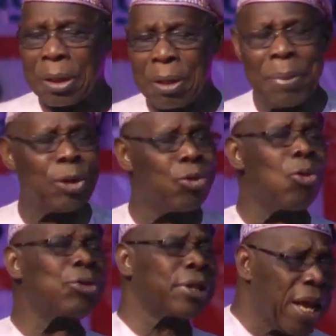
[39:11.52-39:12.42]
But
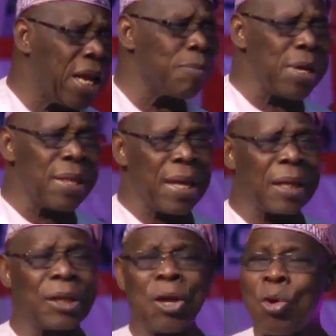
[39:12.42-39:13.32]
don't tell me
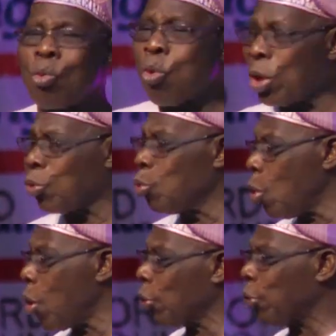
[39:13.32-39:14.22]
that what
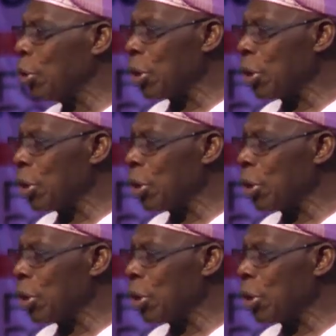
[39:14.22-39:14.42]
works